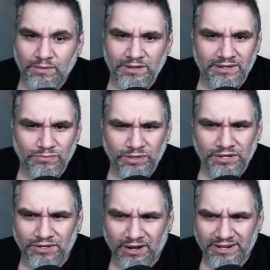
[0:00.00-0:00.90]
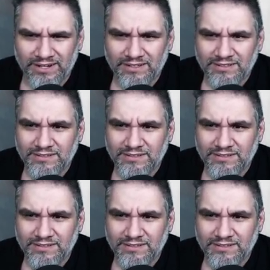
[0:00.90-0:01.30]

What are you getting? What are you yawning?